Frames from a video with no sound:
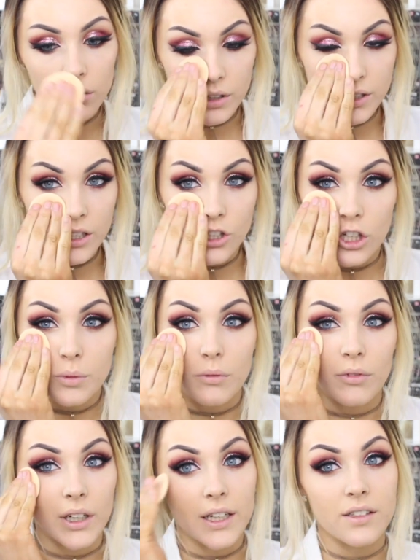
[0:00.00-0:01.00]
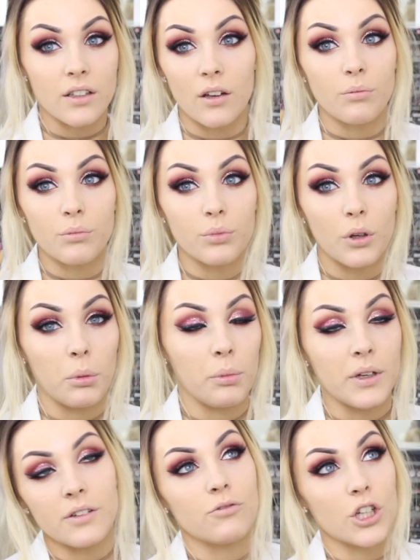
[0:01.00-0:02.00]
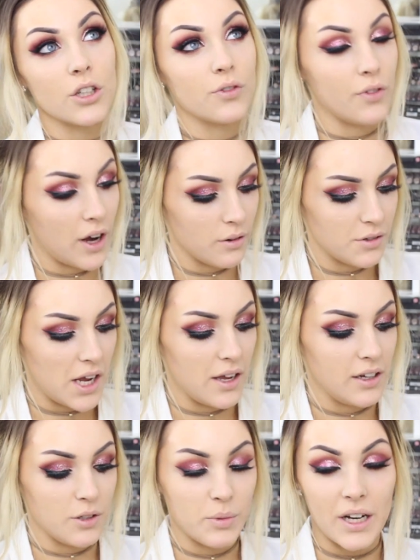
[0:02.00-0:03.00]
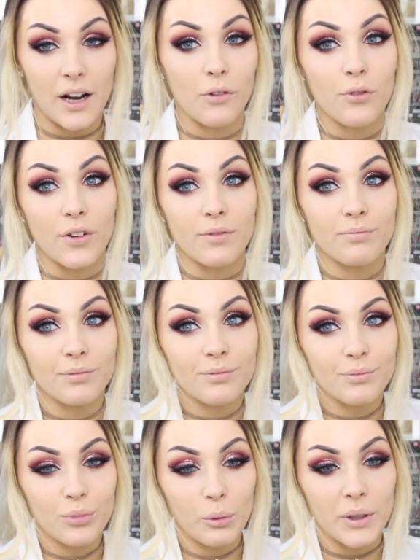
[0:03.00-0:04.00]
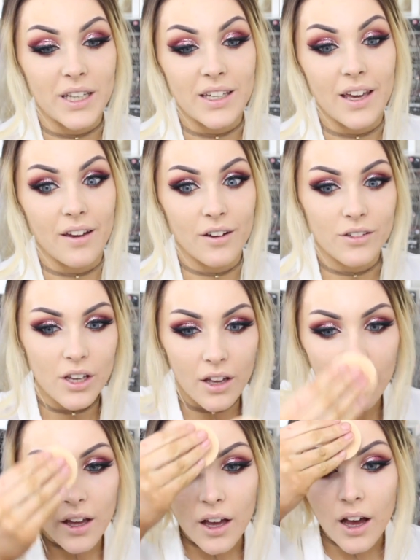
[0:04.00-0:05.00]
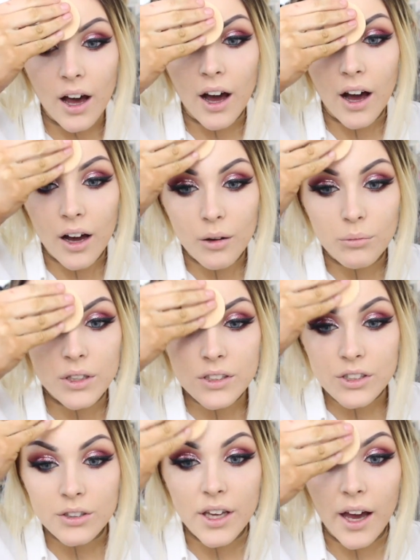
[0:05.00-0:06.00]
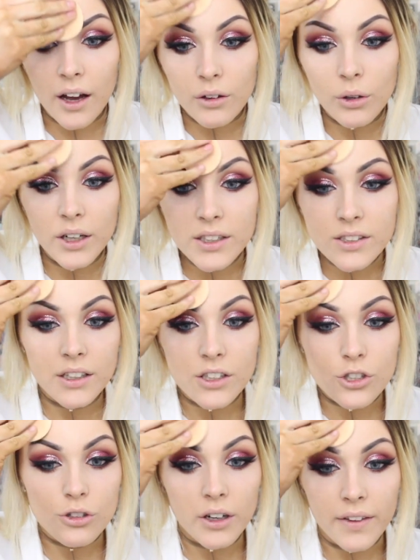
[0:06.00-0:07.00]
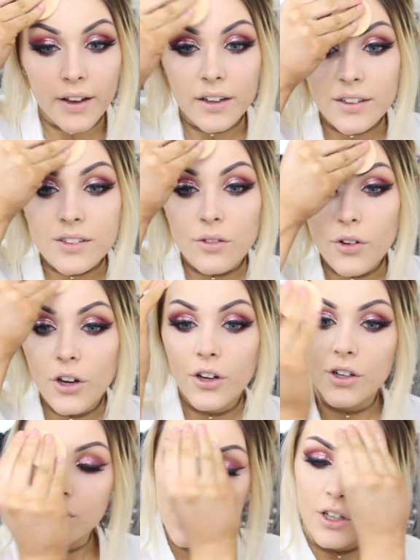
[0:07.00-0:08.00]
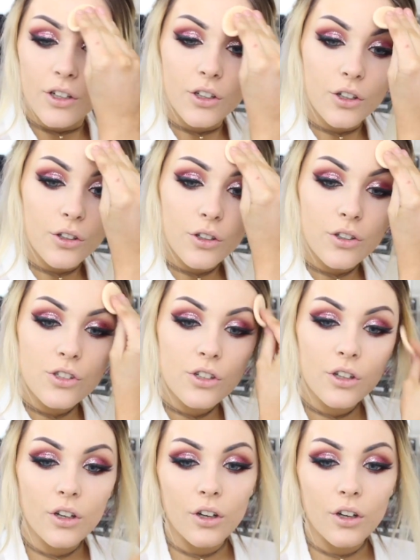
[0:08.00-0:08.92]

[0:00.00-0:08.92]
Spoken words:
or I say just been released. I probably just found it and it's been out for probably years. So yeah, I'm quite excited to try that because I've heard good